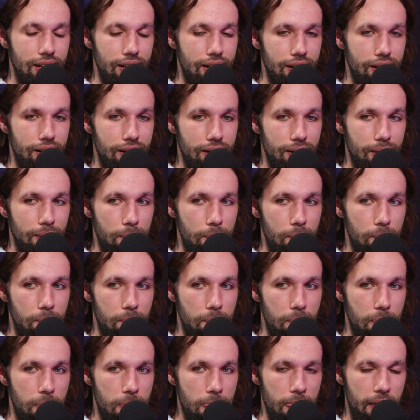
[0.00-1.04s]

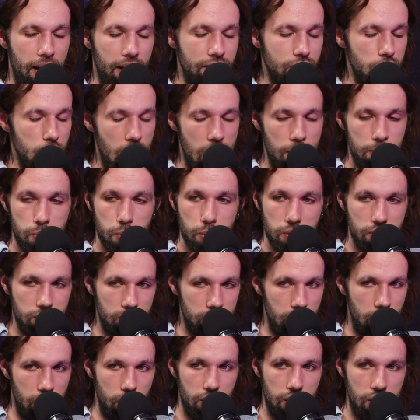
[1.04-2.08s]
James would,
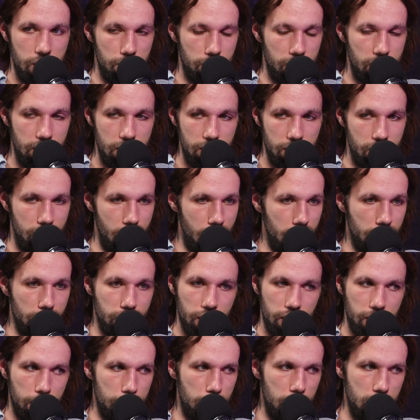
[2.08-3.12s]
you know, he had
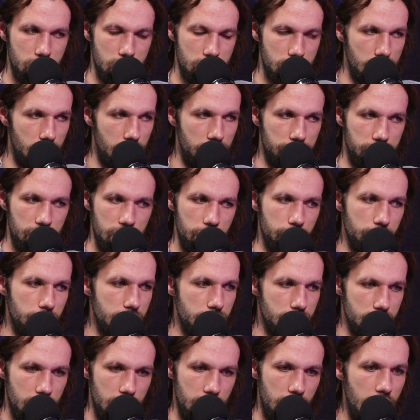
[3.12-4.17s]
done like a bunch of stuff, and he
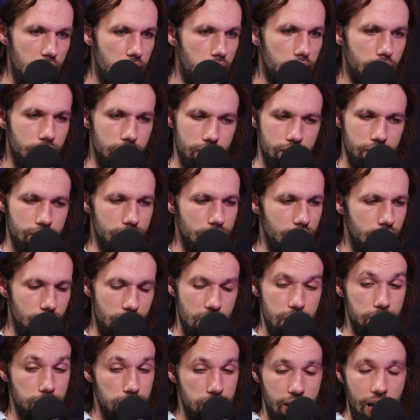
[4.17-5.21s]
was like, hey, like, you know,
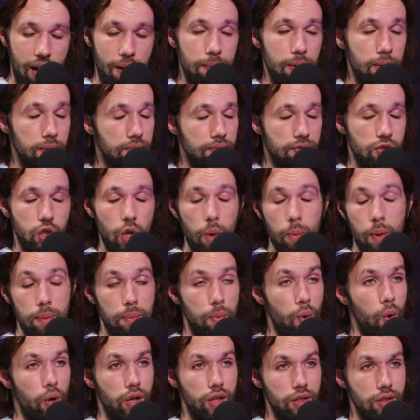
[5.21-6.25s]
he gave me so many
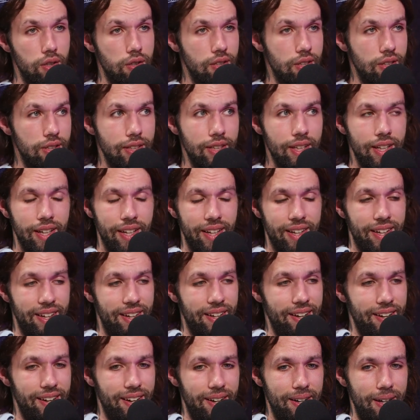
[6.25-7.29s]
pointers, and
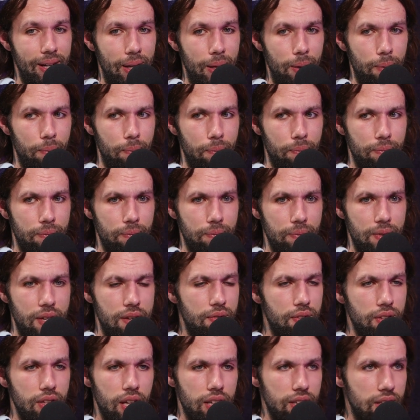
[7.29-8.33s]

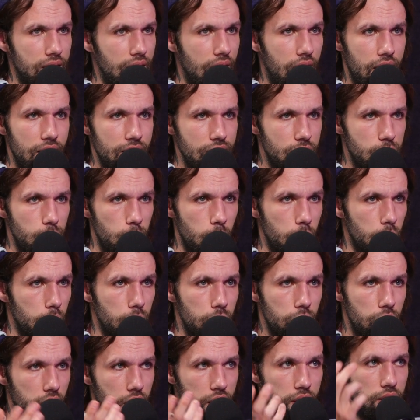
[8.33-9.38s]
even like the guys who were
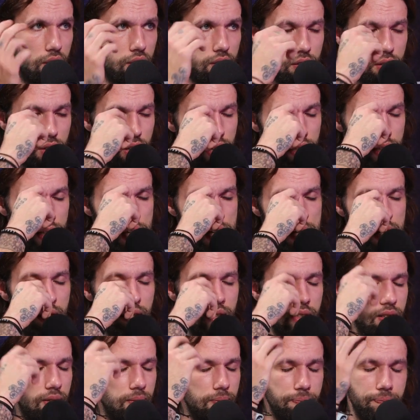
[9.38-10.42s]
like
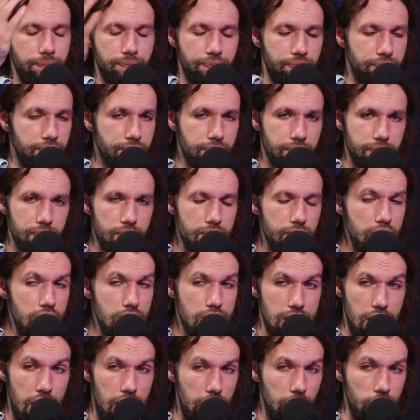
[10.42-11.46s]
Keaton and
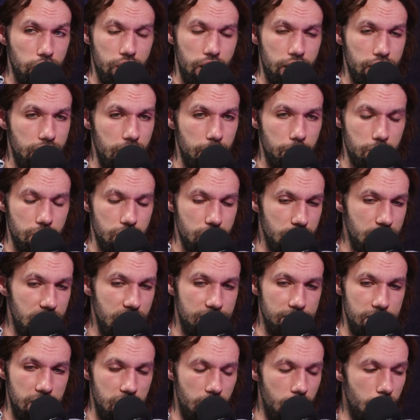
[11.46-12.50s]
Tyler, like they would just
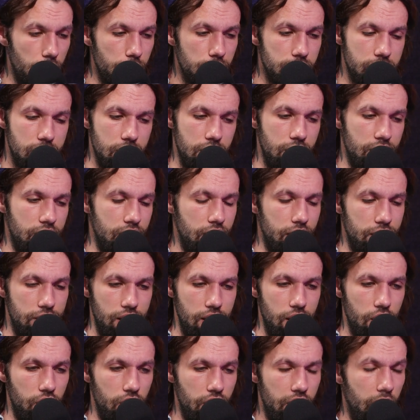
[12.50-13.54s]
give me notes, and like
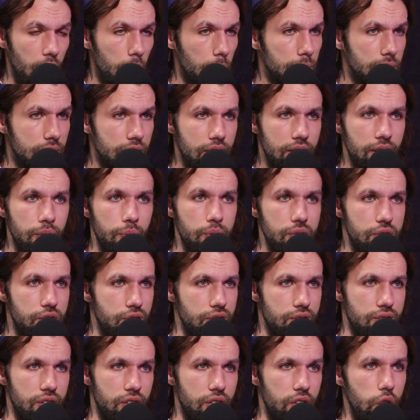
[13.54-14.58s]
they all helped, and it was
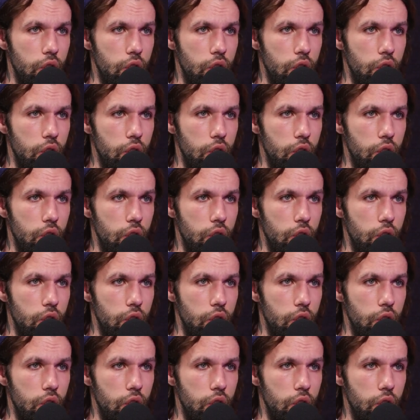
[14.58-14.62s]
just a